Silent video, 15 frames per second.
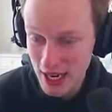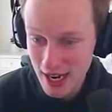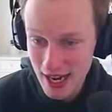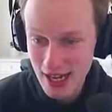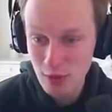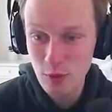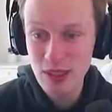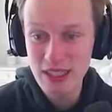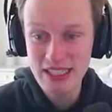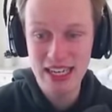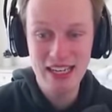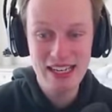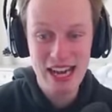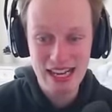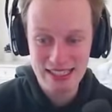and we
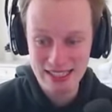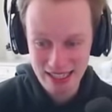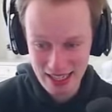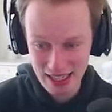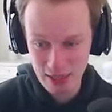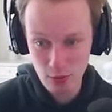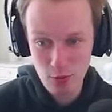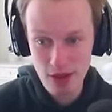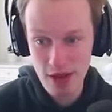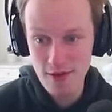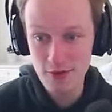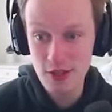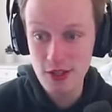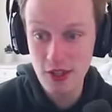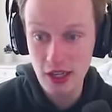connected it with
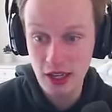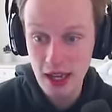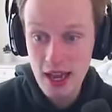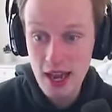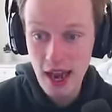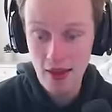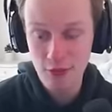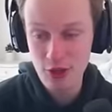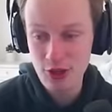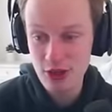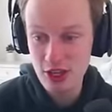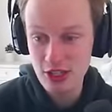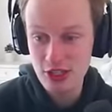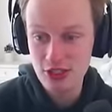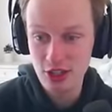everything.
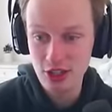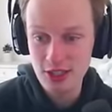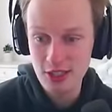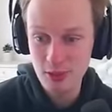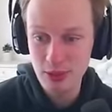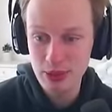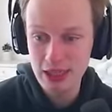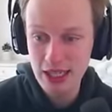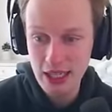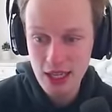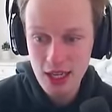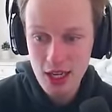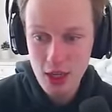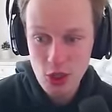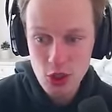Everything started depleting,
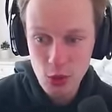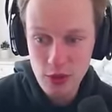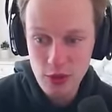so we